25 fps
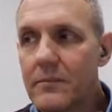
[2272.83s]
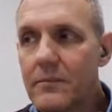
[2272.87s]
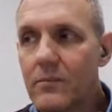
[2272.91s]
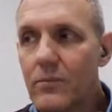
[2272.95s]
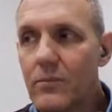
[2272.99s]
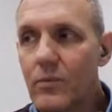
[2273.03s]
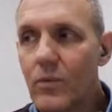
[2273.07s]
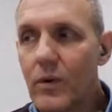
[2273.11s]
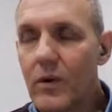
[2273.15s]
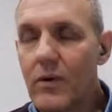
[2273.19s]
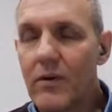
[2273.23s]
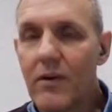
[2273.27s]

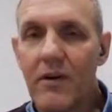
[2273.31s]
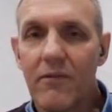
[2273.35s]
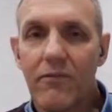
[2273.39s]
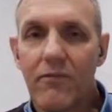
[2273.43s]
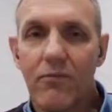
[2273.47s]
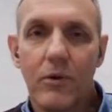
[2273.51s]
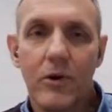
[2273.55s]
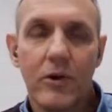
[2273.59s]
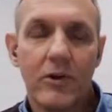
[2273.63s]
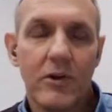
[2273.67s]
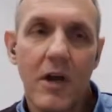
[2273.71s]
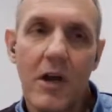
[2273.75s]
where I've
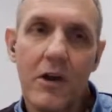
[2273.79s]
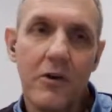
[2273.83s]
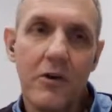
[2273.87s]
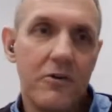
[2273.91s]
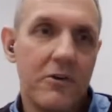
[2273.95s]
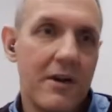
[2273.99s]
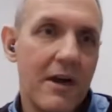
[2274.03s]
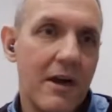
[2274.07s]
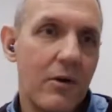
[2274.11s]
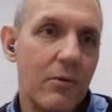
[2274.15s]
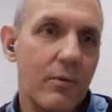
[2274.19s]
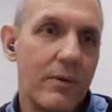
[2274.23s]
worked
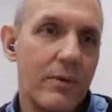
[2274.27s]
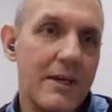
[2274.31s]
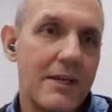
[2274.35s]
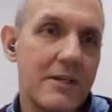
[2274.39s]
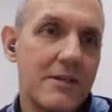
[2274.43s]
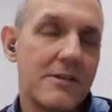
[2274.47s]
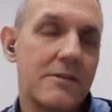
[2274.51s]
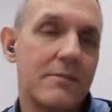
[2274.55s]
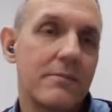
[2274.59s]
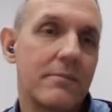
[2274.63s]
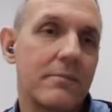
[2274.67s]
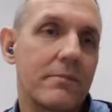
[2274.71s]
100-hour
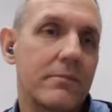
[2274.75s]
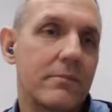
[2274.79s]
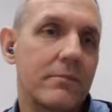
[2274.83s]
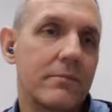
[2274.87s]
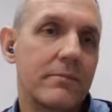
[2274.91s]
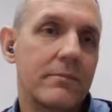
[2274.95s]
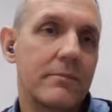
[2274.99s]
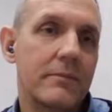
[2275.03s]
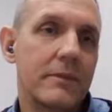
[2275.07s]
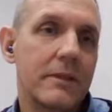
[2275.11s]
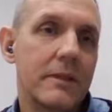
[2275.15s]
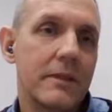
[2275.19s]
weeks,
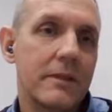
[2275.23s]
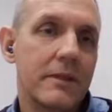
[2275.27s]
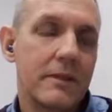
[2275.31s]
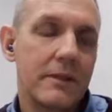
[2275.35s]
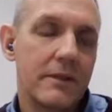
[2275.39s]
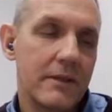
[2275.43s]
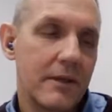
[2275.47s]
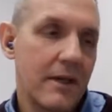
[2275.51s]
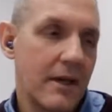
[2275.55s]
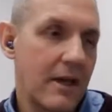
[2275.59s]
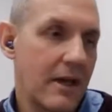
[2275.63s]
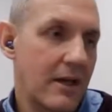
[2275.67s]

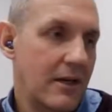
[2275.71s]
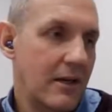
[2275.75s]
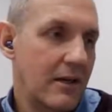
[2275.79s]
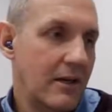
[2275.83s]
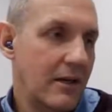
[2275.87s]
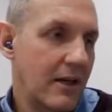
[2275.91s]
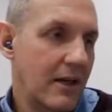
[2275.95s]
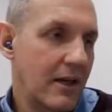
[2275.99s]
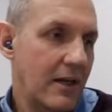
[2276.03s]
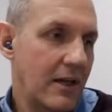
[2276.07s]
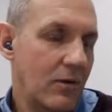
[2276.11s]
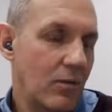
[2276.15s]
and
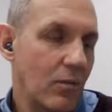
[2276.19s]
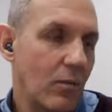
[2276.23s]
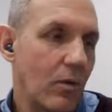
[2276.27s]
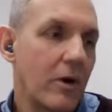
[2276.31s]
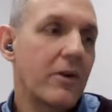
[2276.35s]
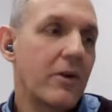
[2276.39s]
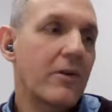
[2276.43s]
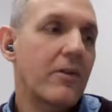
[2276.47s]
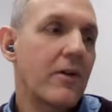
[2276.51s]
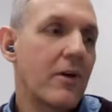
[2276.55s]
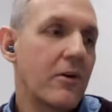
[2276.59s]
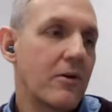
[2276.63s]
in one
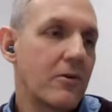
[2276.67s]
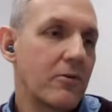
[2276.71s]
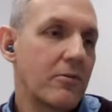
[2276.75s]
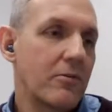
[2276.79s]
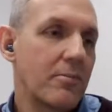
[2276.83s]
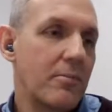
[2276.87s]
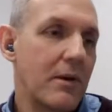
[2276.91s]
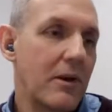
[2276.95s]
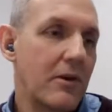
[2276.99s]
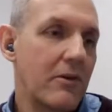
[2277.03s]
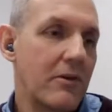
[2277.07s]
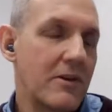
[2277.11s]
of those
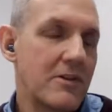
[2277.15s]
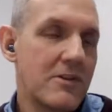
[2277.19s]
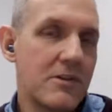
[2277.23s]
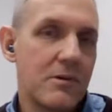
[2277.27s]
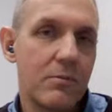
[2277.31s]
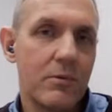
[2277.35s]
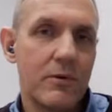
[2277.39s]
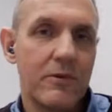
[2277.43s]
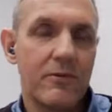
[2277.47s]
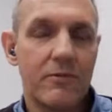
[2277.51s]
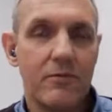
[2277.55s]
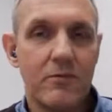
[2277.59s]
periods it
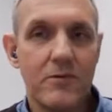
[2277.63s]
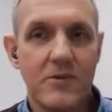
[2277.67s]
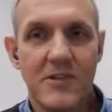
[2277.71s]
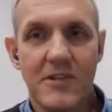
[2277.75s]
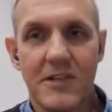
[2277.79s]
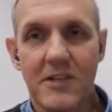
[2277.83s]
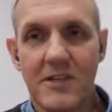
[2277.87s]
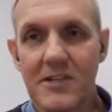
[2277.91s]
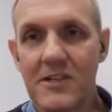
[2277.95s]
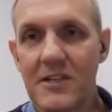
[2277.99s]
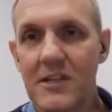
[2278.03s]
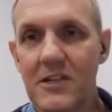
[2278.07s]
was for
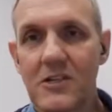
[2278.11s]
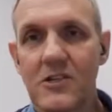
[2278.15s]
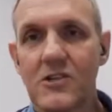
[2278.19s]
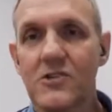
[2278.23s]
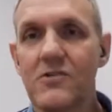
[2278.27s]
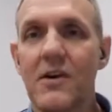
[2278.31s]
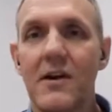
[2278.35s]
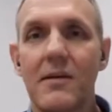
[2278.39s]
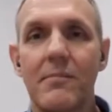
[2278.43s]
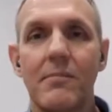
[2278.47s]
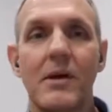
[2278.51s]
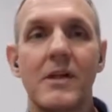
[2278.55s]
16
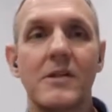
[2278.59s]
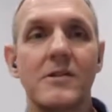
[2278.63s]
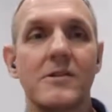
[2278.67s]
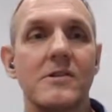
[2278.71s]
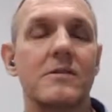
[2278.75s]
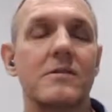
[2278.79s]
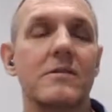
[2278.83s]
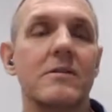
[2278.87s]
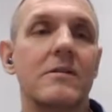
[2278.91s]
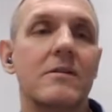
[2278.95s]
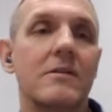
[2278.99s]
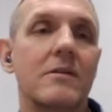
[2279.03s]
straight months.
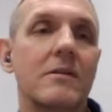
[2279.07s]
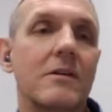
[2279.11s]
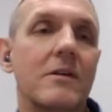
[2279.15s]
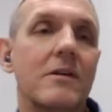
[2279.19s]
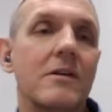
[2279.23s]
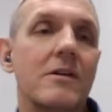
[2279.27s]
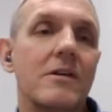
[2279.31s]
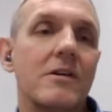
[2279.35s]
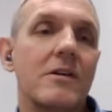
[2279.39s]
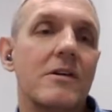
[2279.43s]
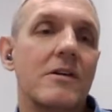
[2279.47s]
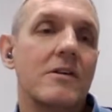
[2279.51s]

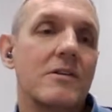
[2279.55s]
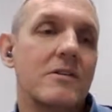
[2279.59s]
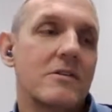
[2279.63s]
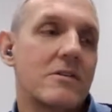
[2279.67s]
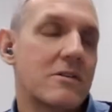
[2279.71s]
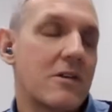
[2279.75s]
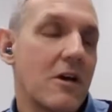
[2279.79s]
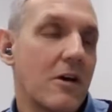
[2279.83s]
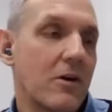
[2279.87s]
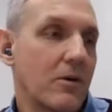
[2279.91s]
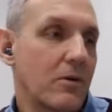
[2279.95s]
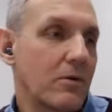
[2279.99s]

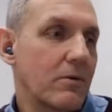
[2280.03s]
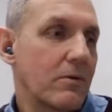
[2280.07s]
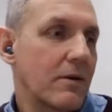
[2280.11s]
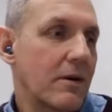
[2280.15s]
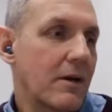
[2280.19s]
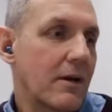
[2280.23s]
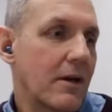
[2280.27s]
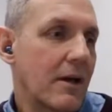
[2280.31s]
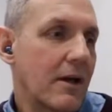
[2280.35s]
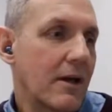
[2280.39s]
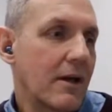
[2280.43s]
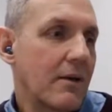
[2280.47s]
So
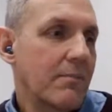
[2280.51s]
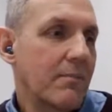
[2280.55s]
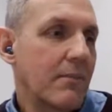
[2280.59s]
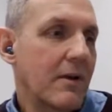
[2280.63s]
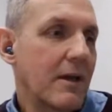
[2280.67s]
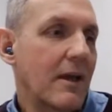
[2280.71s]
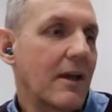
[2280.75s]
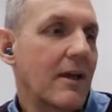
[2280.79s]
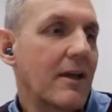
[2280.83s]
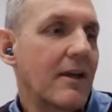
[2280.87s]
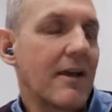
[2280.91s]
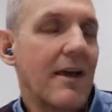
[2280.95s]

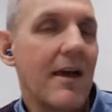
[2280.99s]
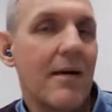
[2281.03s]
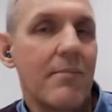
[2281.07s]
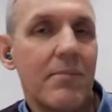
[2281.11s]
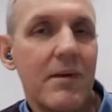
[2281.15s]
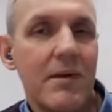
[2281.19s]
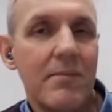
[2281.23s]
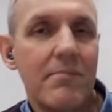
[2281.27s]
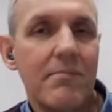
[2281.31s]
it can be